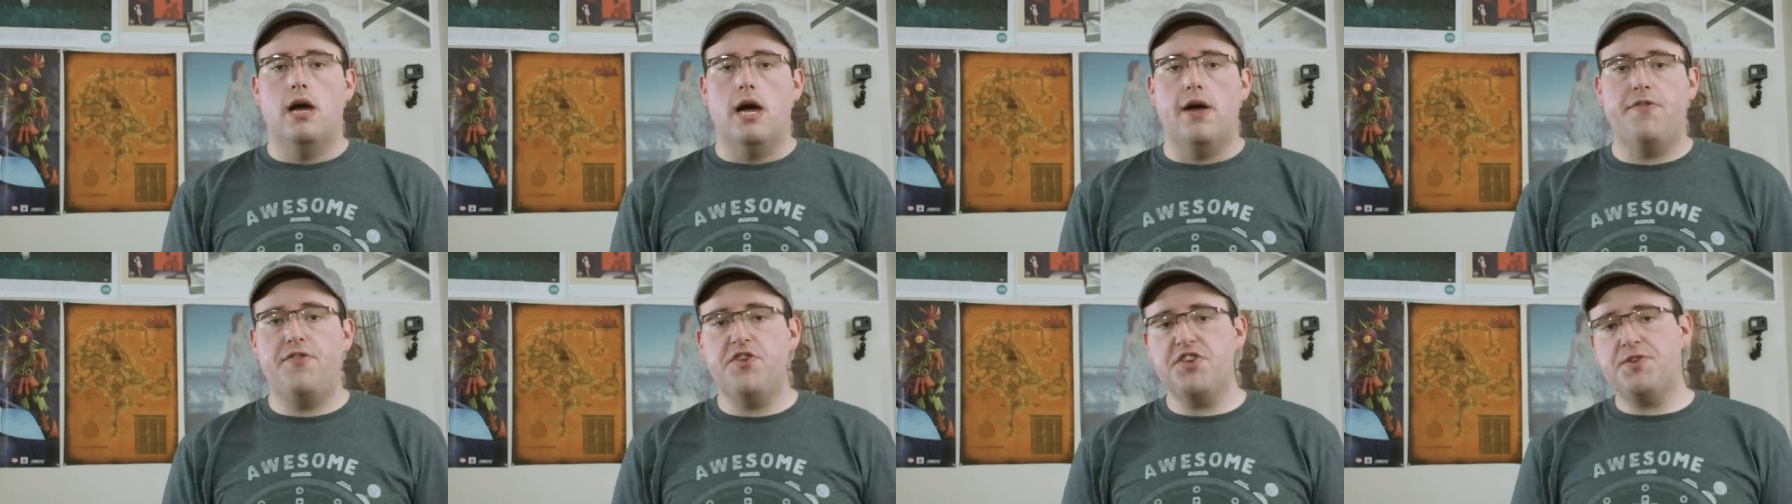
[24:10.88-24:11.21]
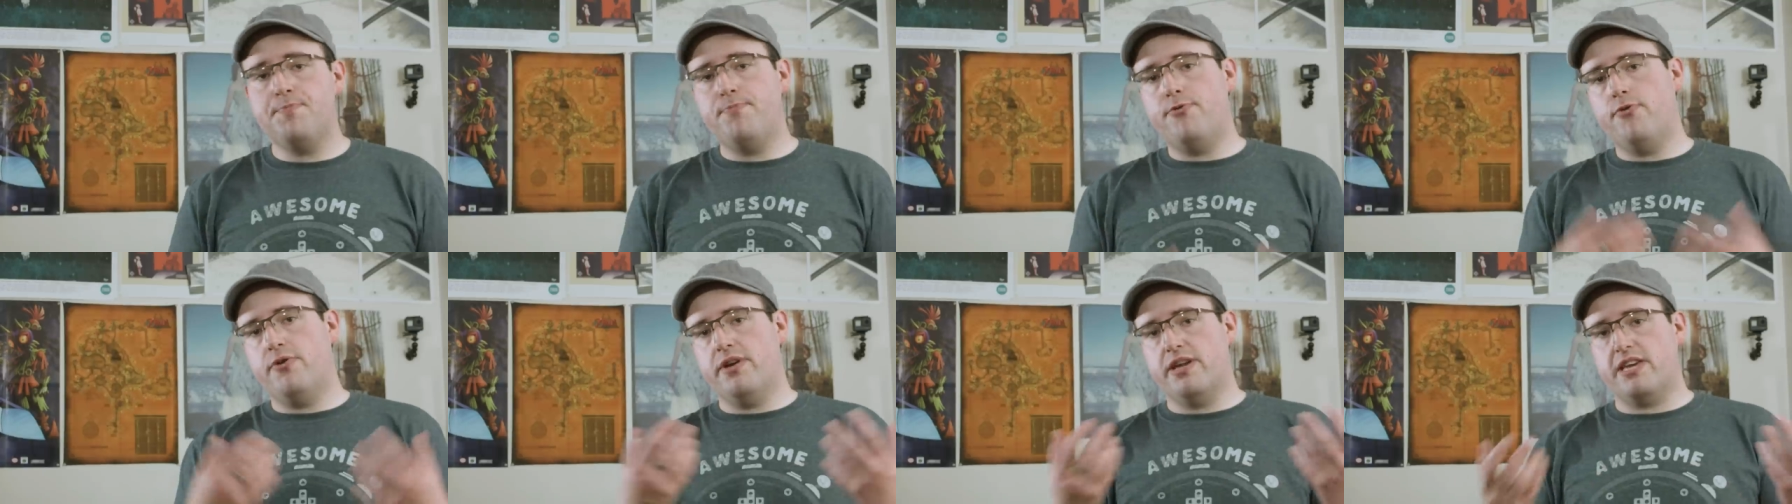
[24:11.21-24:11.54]
At this
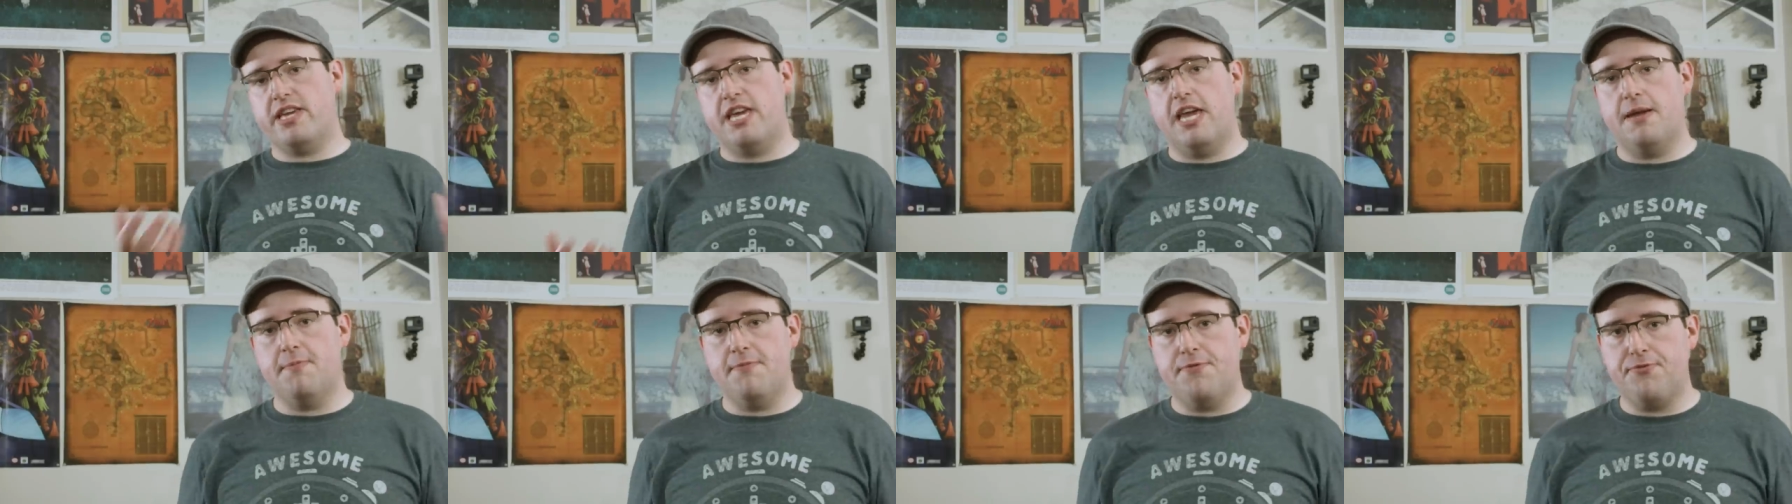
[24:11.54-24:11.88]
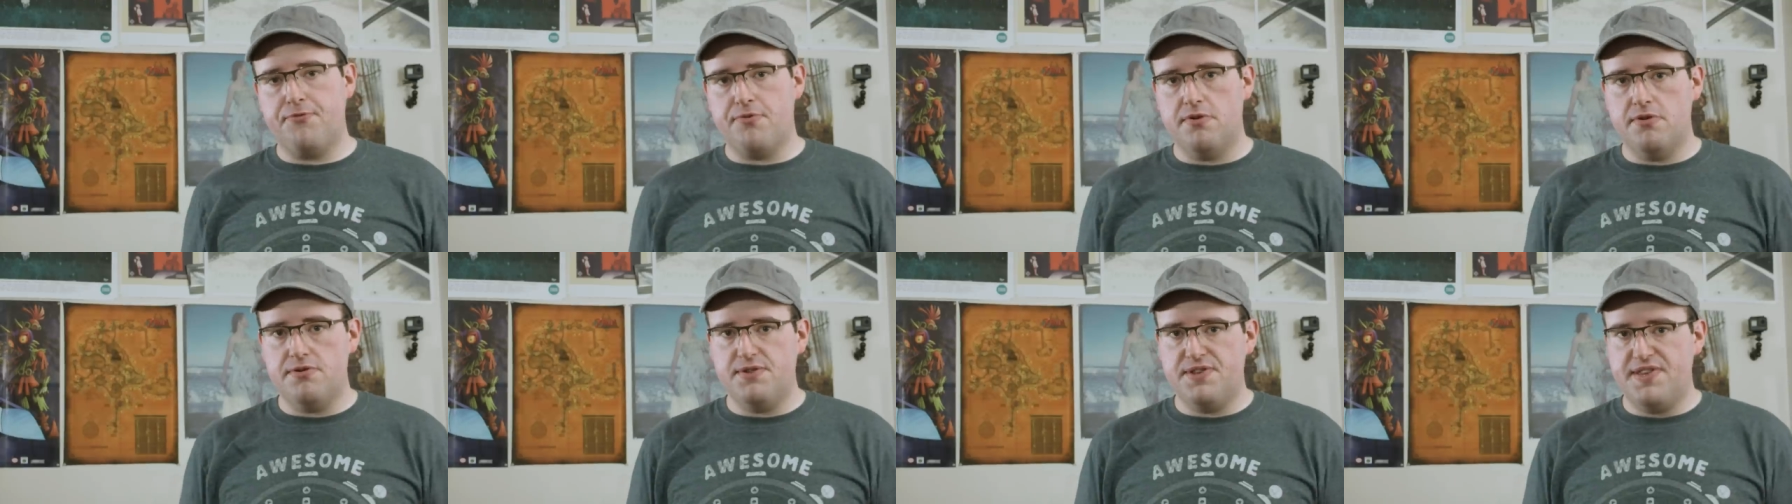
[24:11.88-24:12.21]
point, Game of
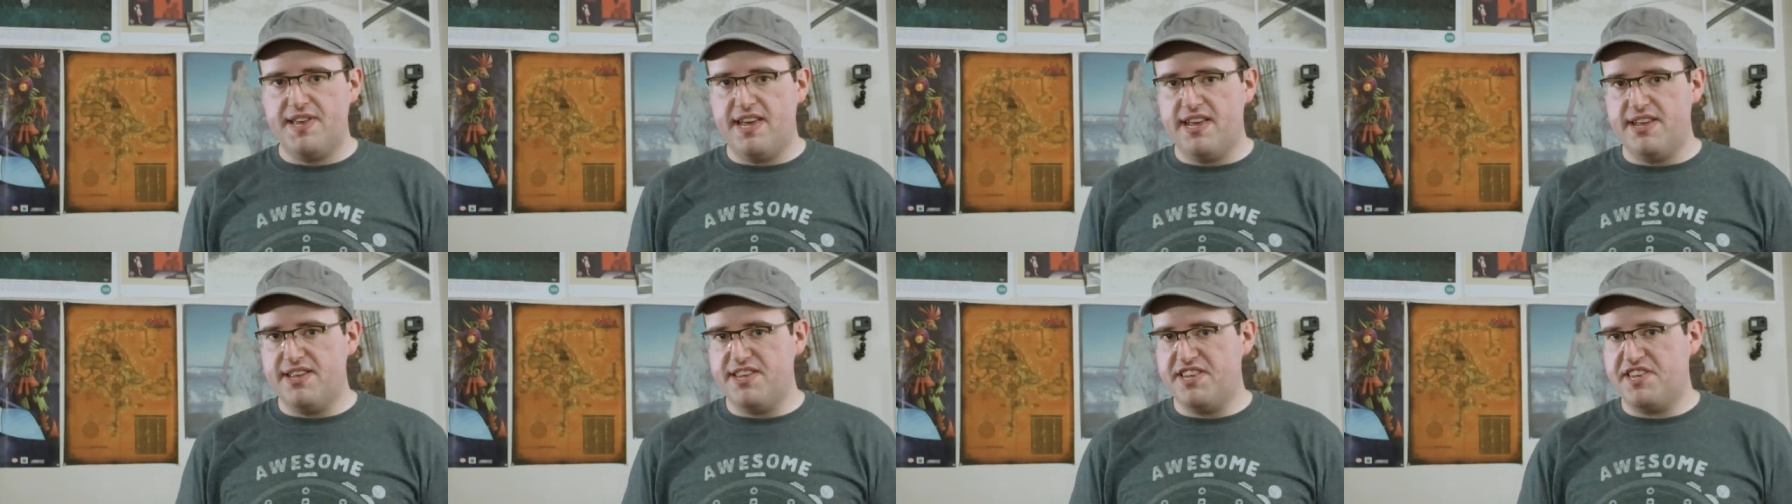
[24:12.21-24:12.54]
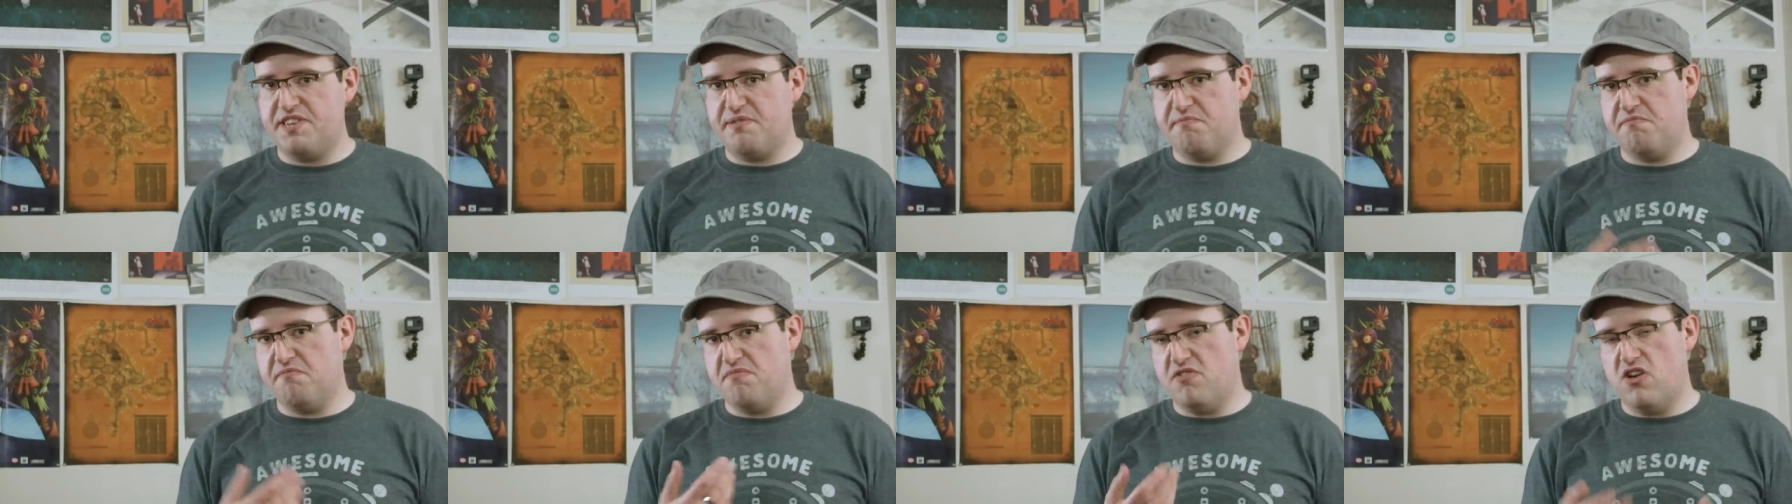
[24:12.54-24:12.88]
Thrones
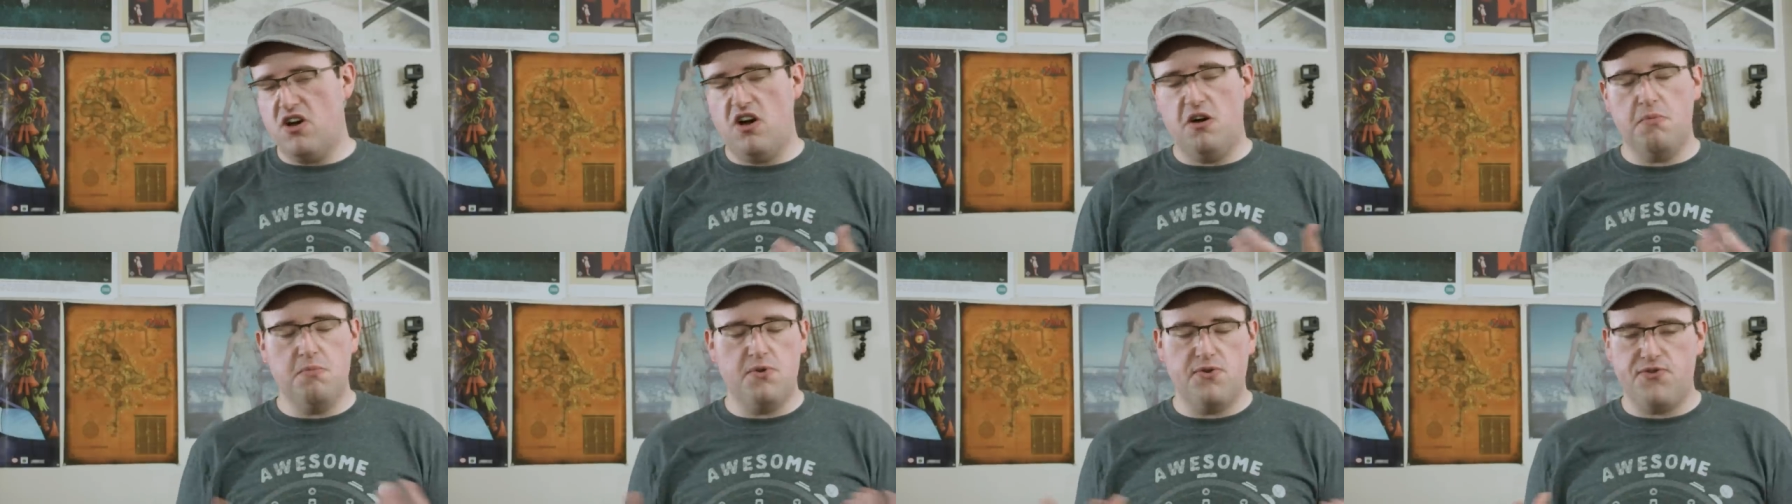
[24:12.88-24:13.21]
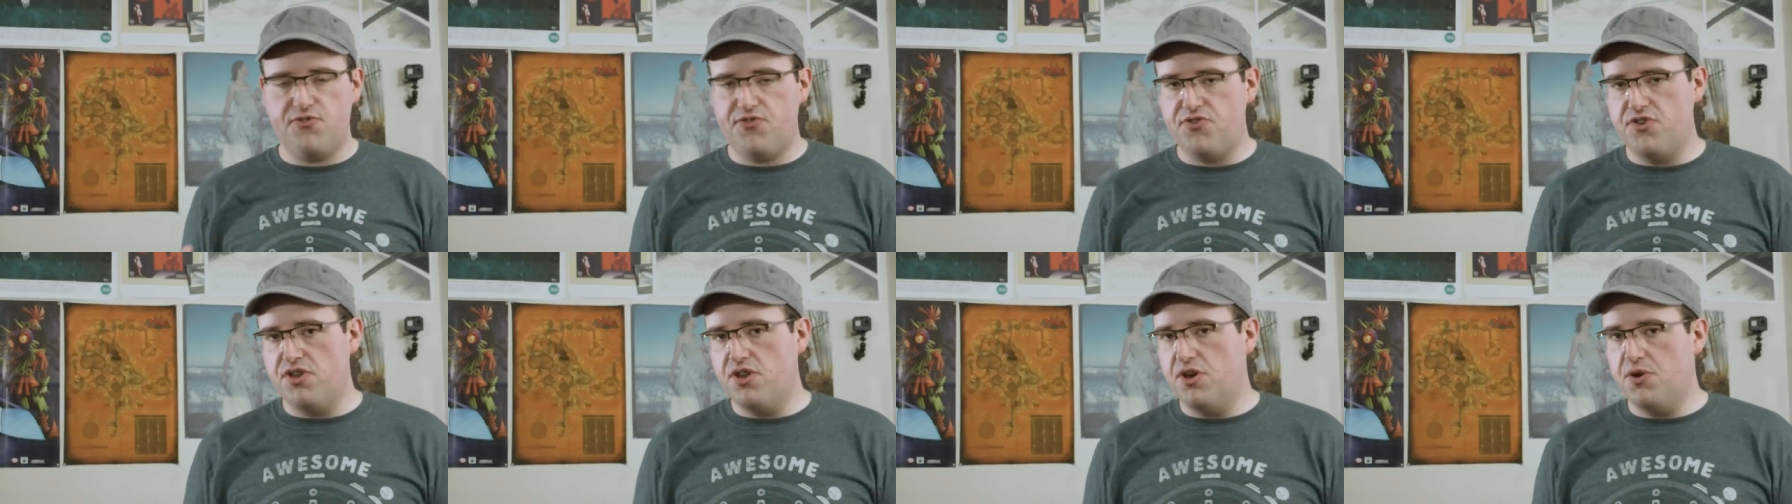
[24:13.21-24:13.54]
has
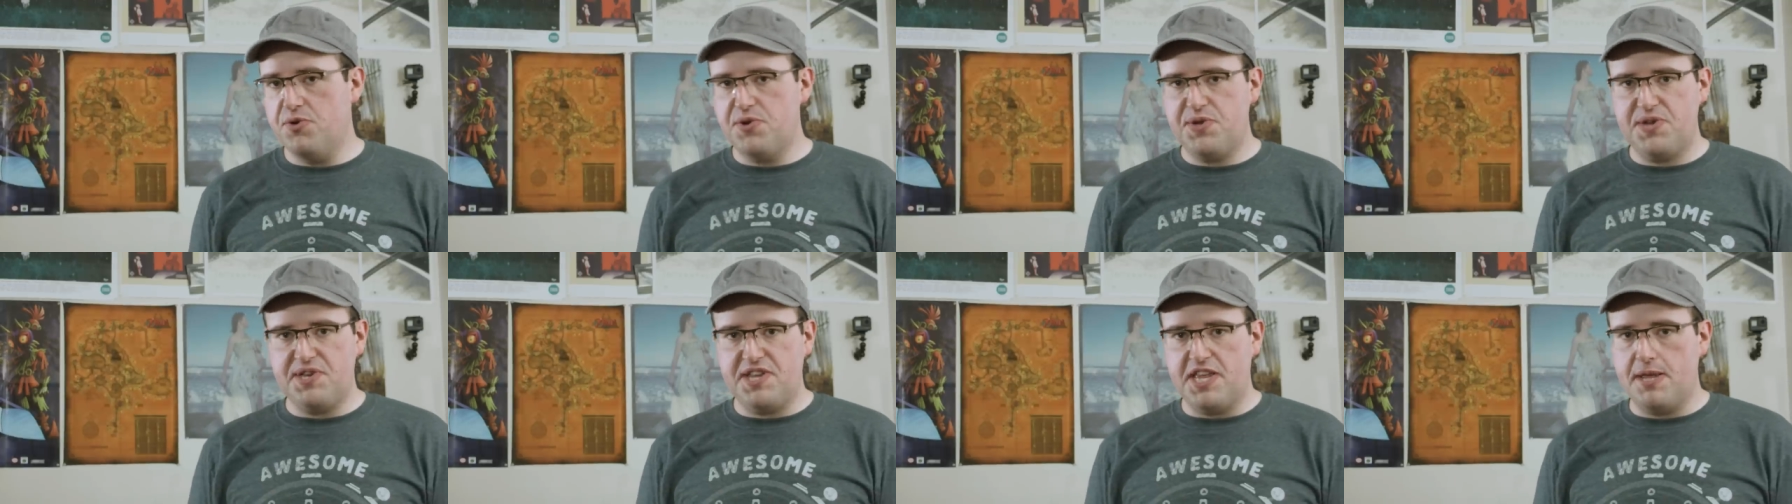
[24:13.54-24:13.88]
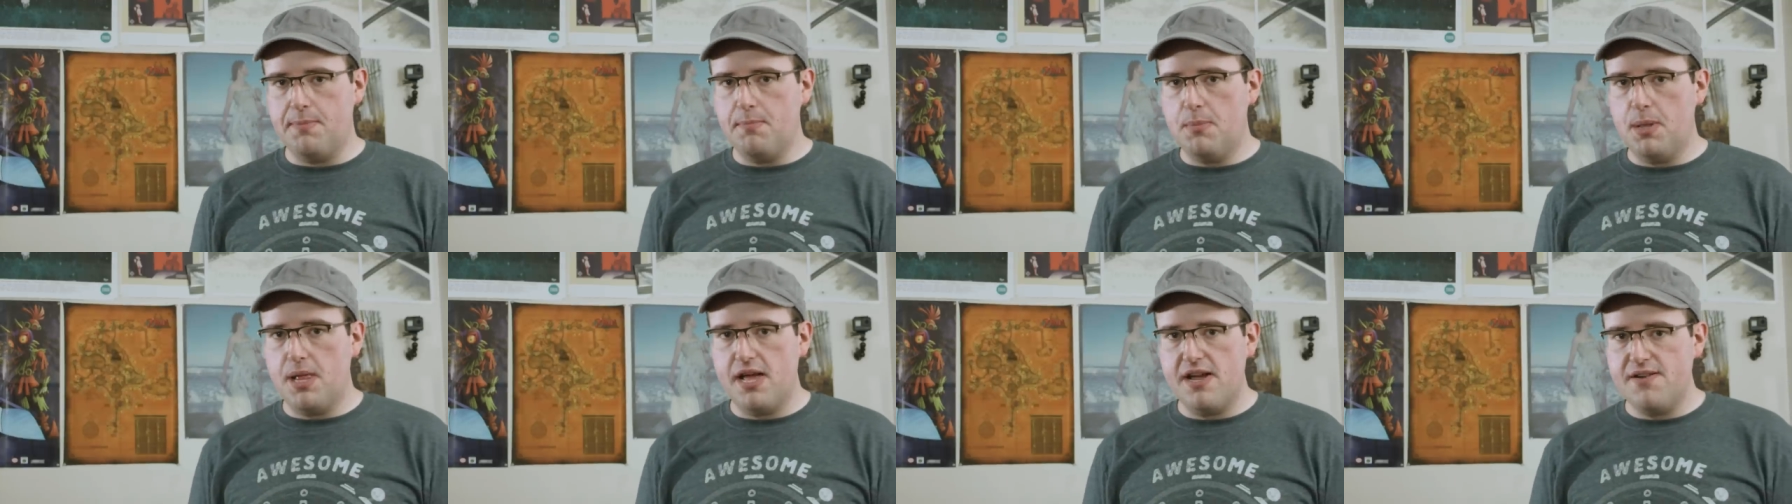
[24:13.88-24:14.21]
almost no
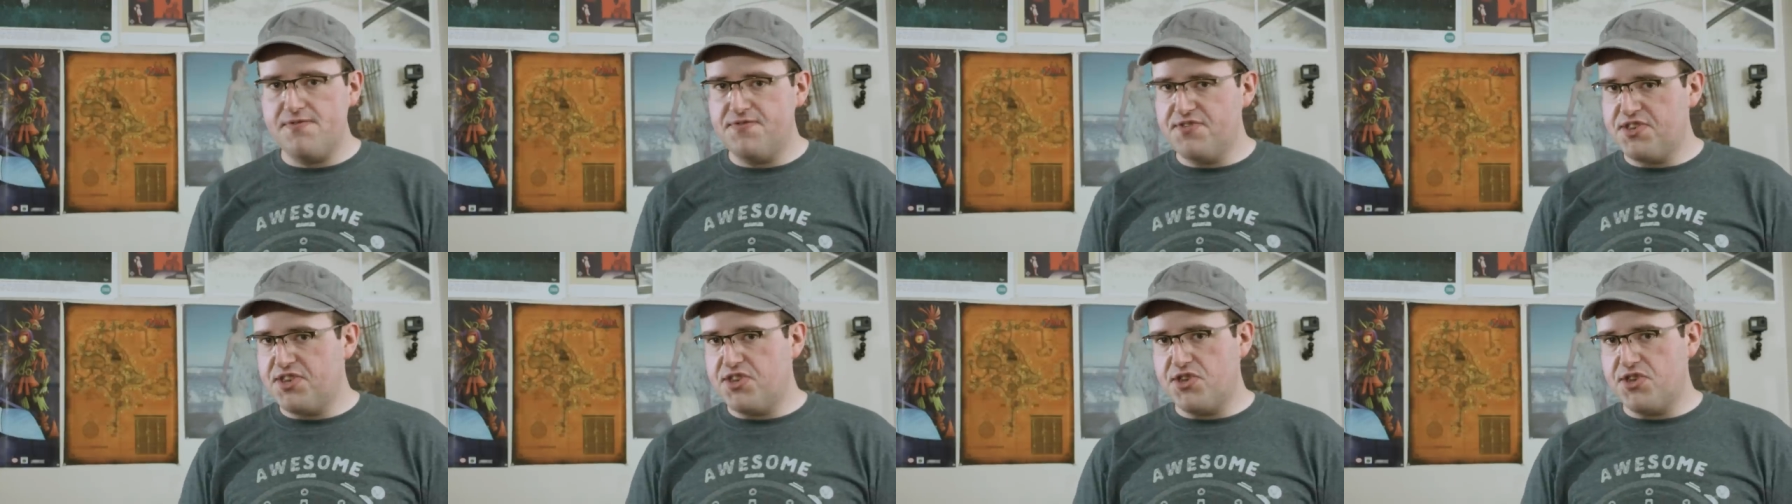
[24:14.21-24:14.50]
steam left,